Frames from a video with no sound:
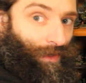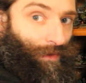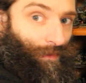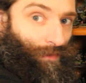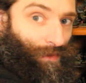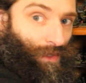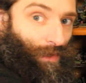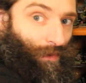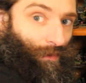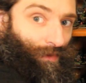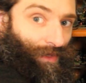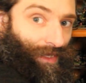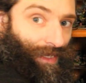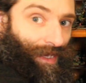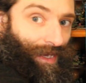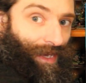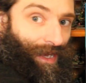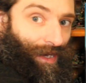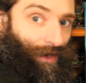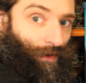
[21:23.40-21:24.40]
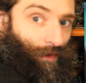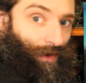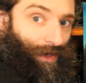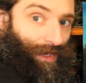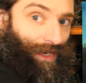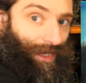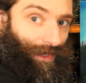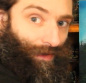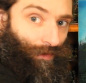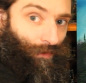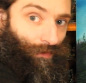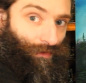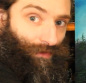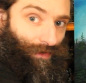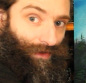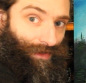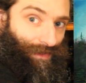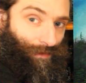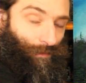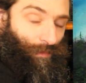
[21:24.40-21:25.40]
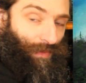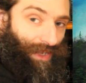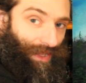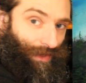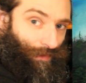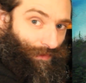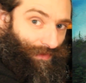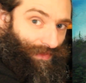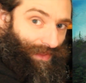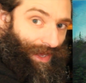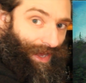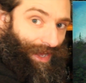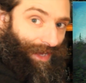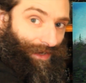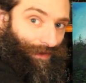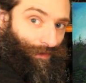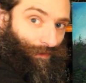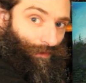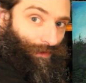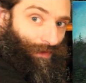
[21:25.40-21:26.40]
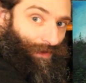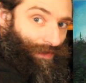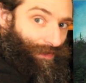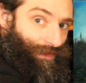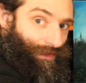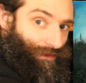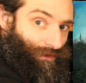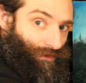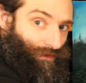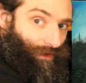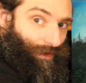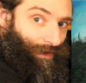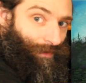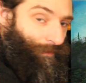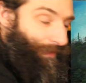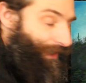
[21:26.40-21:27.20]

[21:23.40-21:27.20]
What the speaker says: I was holding it at quite an angle. So I need to play with that angle and try and